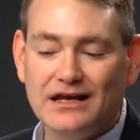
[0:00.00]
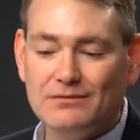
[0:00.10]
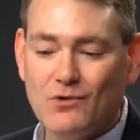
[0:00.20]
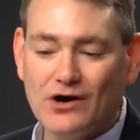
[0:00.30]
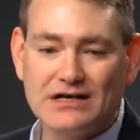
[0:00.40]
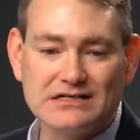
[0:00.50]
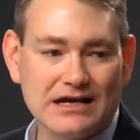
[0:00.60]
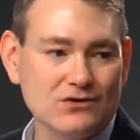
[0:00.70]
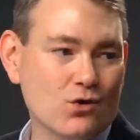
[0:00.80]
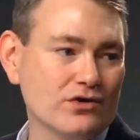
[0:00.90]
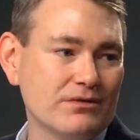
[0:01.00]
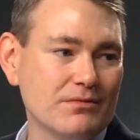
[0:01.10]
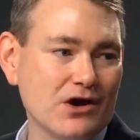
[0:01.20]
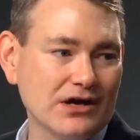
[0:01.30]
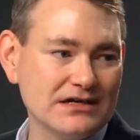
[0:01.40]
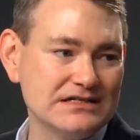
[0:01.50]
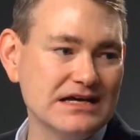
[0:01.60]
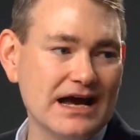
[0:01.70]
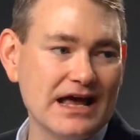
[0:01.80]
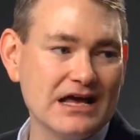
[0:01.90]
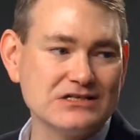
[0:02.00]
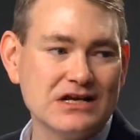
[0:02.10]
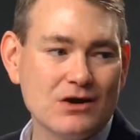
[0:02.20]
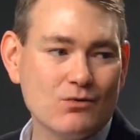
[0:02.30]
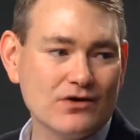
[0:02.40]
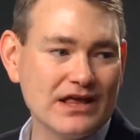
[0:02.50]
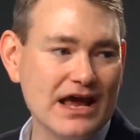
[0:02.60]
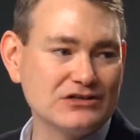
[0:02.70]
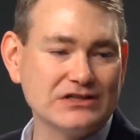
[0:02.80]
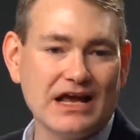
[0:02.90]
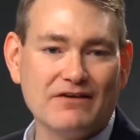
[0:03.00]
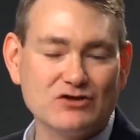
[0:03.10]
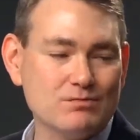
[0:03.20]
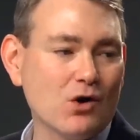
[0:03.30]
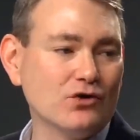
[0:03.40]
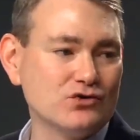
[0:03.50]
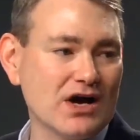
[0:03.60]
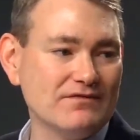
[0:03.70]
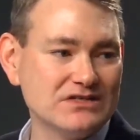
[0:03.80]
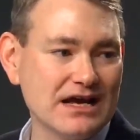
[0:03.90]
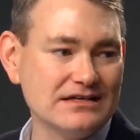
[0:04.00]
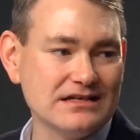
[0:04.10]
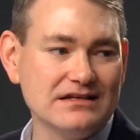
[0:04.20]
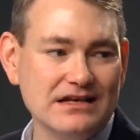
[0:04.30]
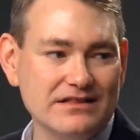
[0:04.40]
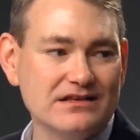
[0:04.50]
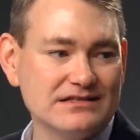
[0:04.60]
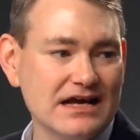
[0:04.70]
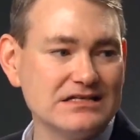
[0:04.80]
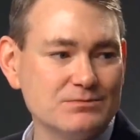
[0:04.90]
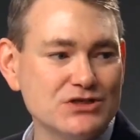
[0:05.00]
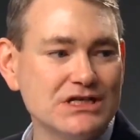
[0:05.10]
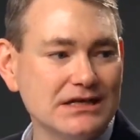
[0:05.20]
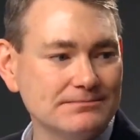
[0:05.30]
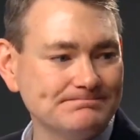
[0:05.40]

in markets like North America, CIS, where they actually have smaller drive size that need the size of machine.